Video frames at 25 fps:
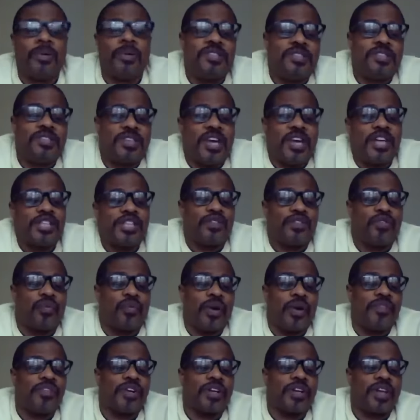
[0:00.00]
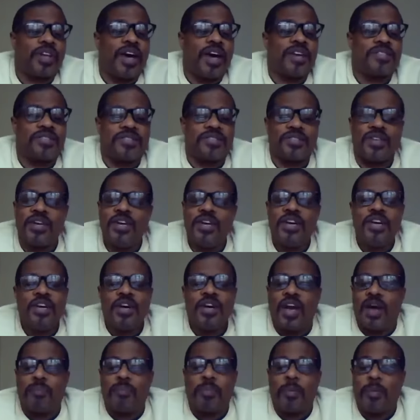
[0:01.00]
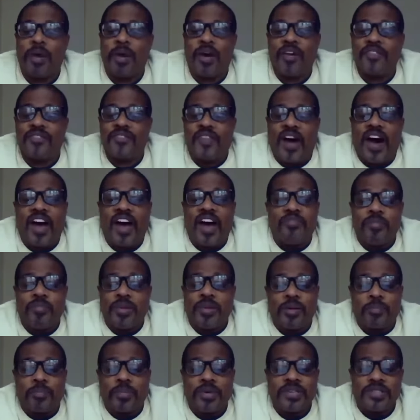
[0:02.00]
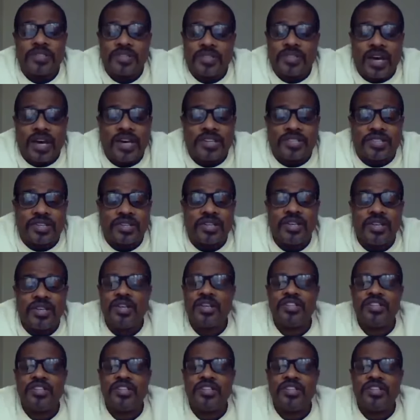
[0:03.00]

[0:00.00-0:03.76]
presentation for one of your classes and prepare a 5-minute presentation.